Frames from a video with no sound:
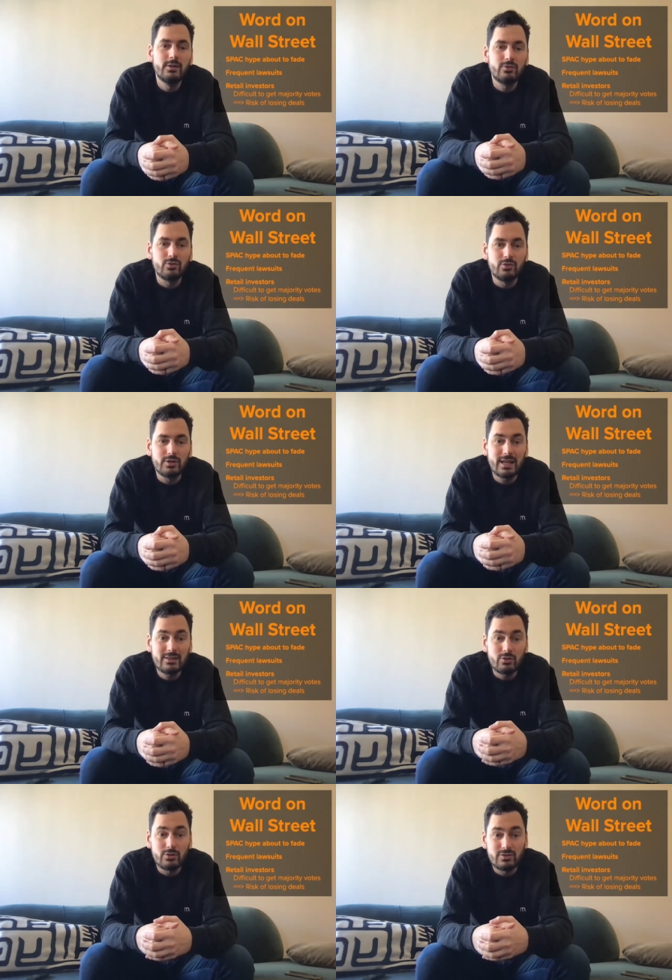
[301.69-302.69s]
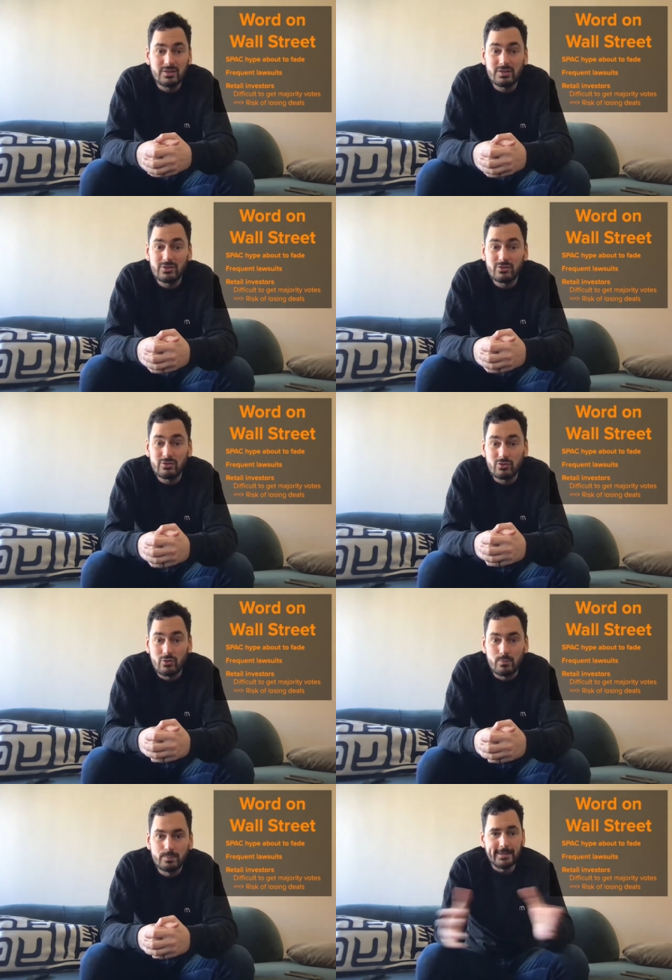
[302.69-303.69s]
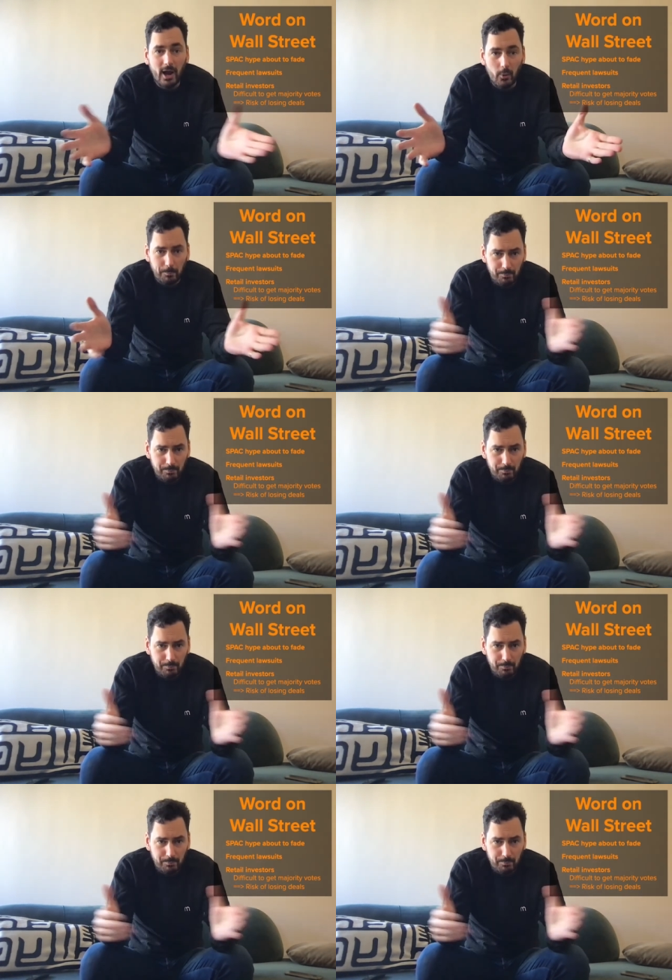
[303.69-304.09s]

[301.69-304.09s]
to get those decisions through. Now,